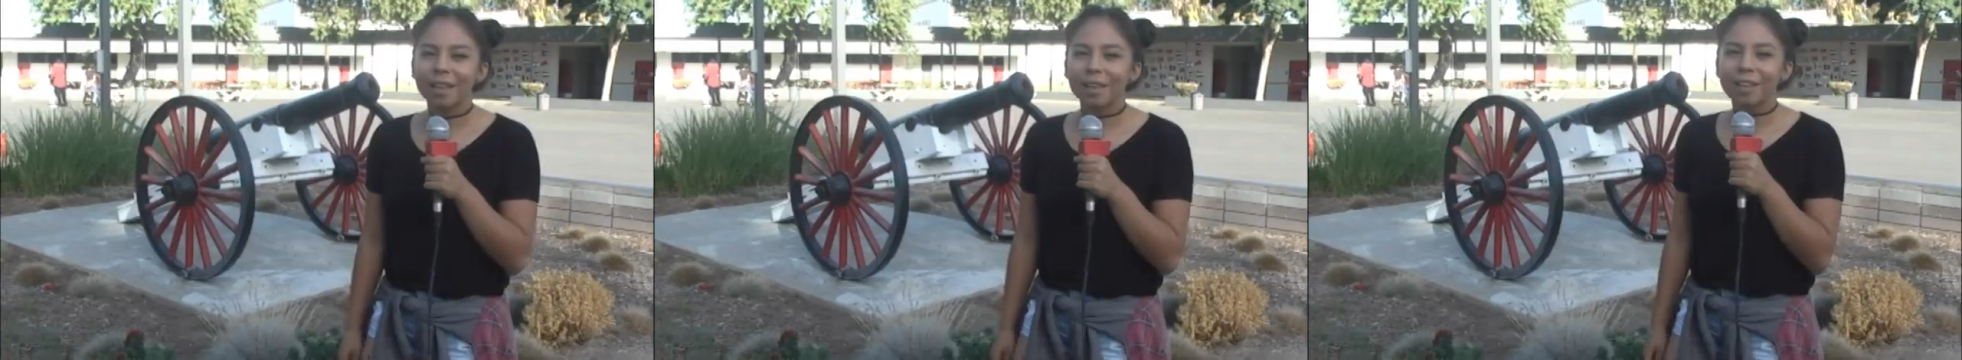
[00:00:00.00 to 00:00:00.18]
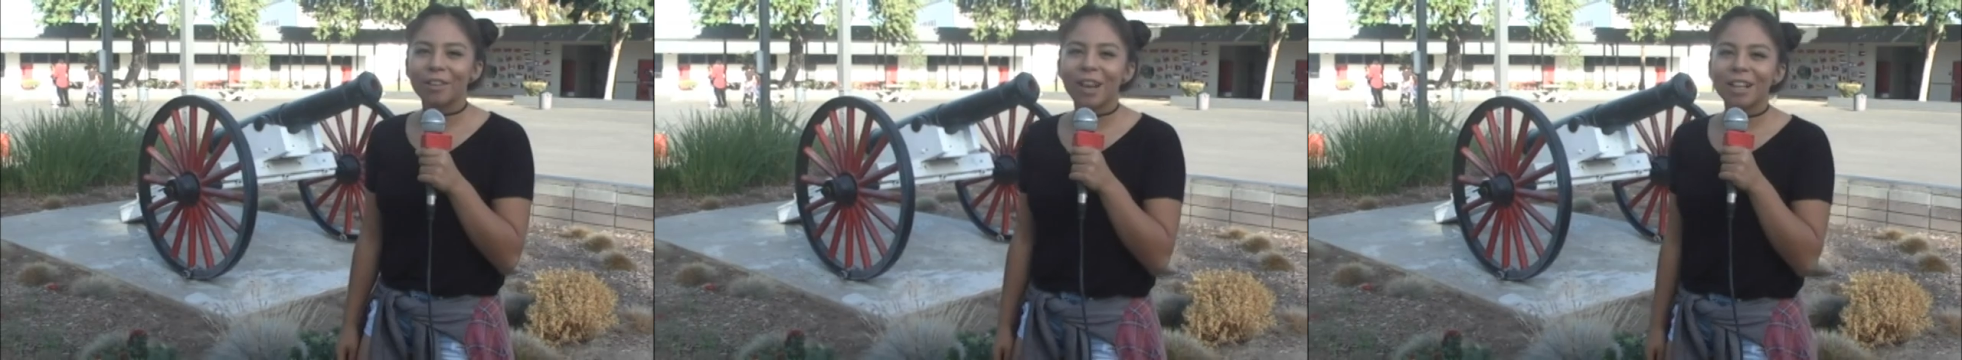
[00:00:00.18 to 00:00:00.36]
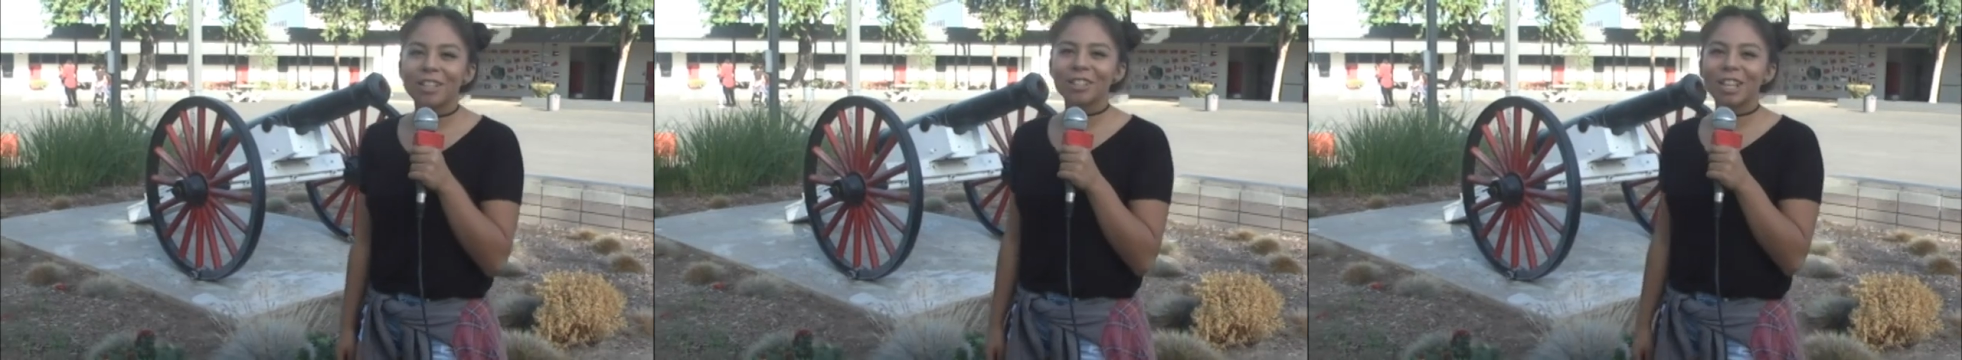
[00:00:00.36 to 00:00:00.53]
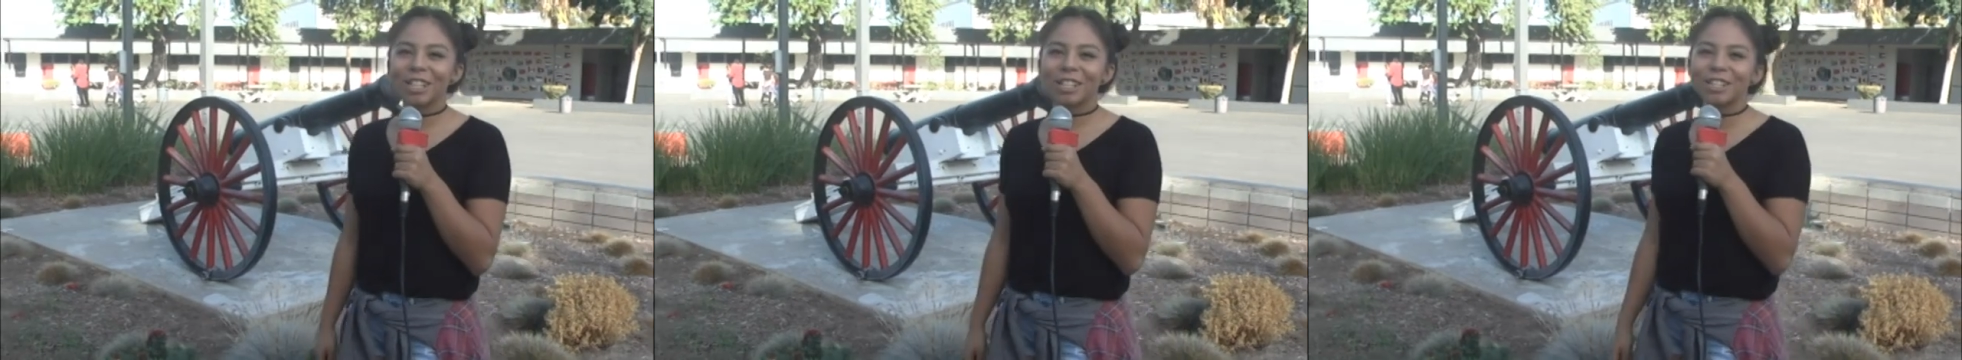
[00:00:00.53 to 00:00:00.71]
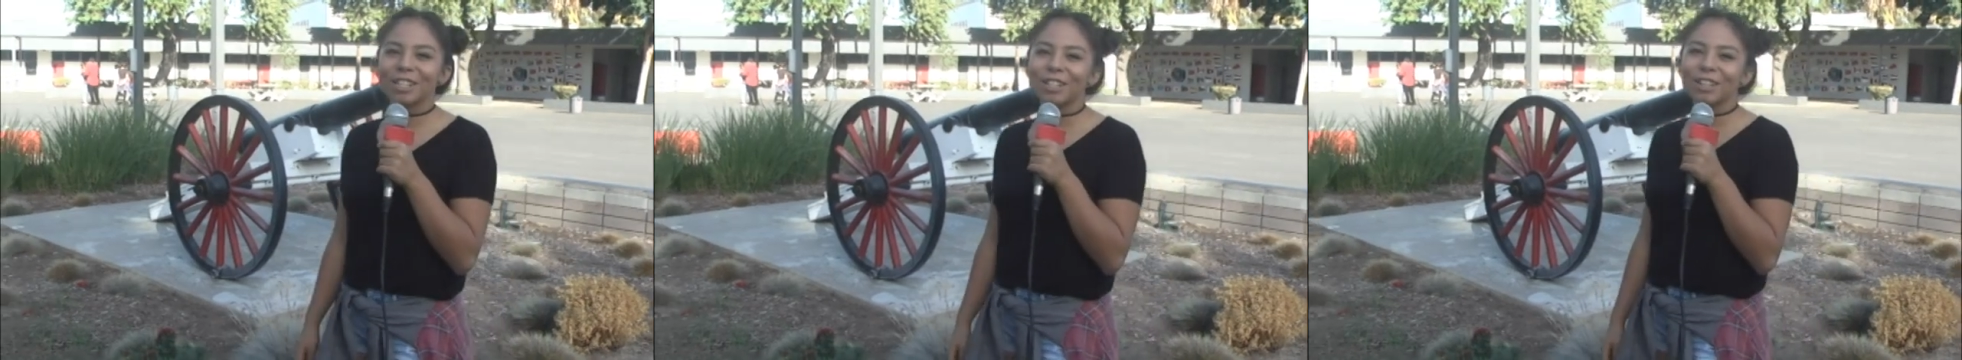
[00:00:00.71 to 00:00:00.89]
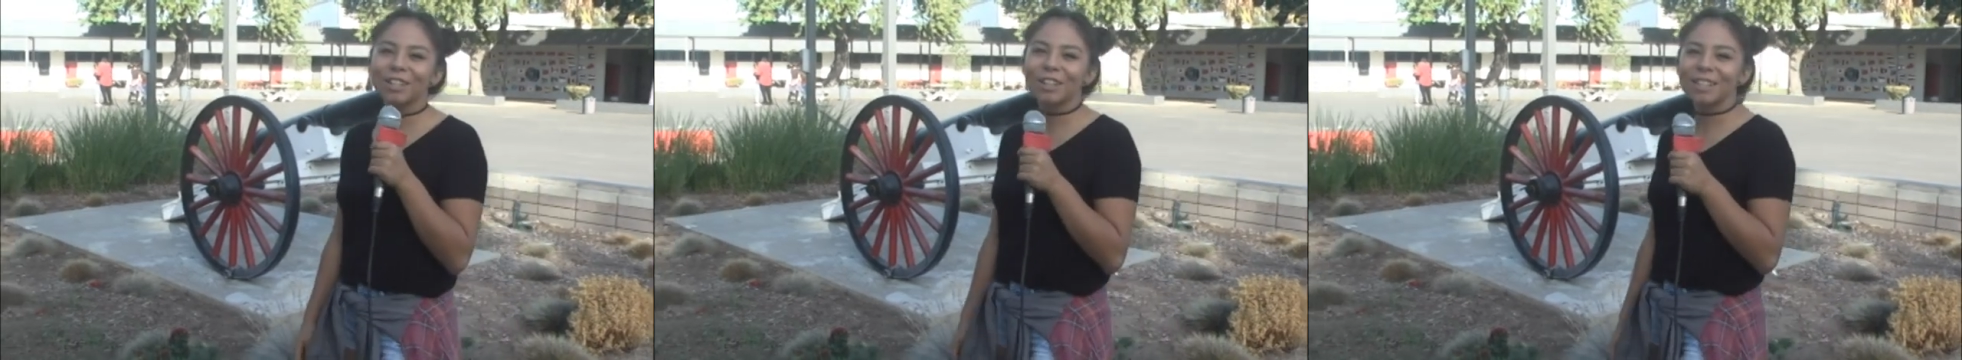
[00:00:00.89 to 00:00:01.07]
Congratulations to
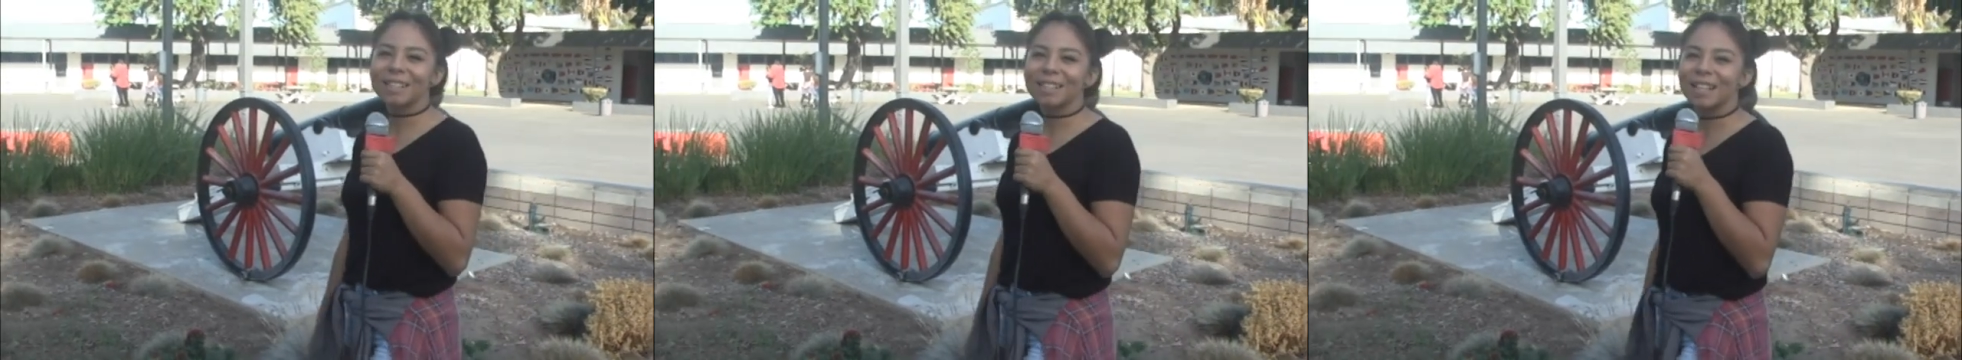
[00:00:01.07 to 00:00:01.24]
the girls'